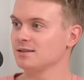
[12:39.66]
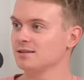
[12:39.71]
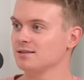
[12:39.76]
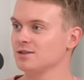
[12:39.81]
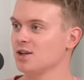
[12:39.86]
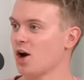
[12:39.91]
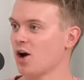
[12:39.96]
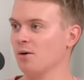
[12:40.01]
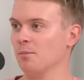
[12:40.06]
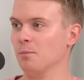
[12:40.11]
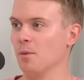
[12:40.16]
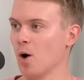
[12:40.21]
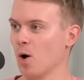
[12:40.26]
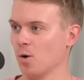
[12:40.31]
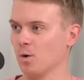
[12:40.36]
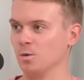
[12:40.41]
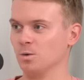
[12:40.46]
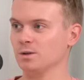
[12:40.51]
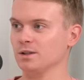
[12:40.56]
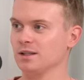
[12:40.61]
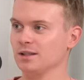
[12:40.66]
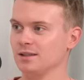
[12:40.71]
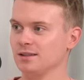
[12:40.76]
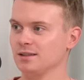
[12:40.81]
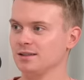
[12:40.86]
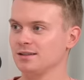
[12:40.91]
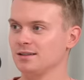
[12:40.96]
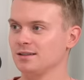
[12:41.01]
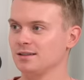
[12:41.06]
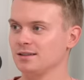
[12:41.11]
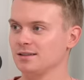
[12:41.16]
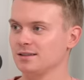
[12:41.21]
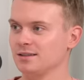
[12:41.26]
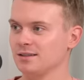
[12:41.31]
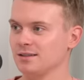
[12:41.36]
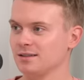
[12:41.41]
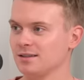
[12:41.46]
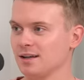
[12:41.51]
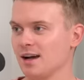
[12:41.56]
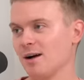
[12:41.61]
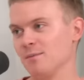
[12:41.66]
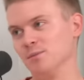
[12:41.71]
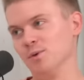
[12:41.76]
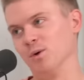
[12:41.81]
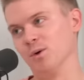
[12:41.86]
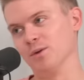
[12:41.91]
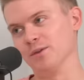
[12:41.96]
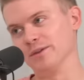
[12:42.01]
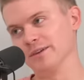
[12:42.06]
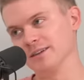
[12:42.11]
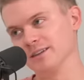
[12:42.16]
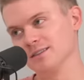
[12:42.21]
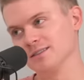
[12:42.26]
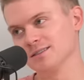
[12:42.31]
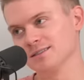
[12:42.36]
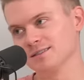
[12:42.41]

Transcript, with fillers: not a mole. I'm northern.